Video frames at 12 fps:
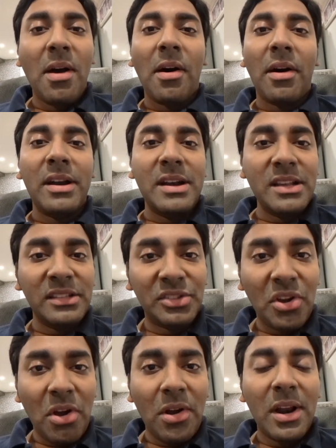or
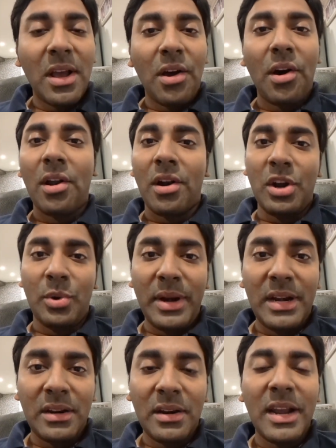Discord or on
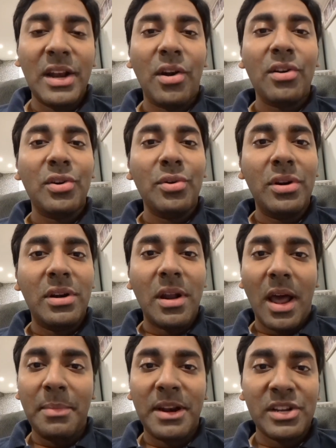Twitter in order to do
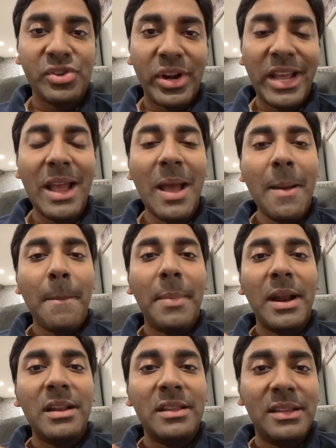arbitrage trading.
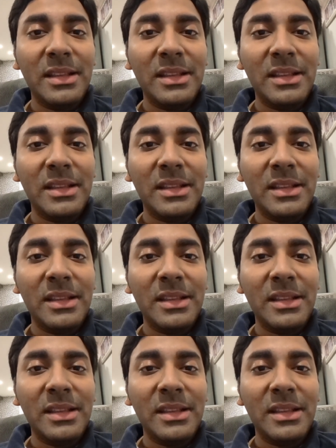But